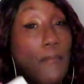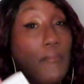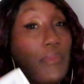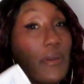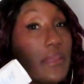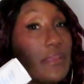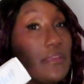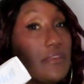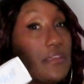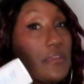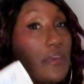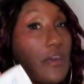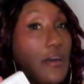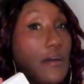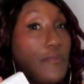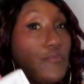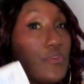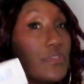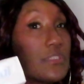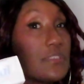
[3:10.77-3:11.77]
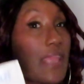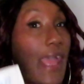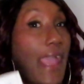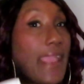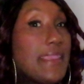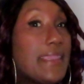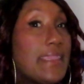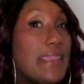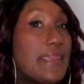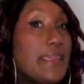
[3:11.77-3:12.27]
but Dove was
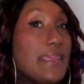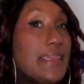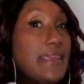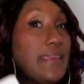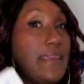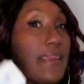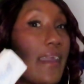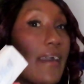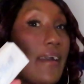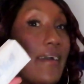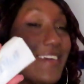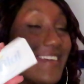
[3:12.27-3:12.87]
not getting,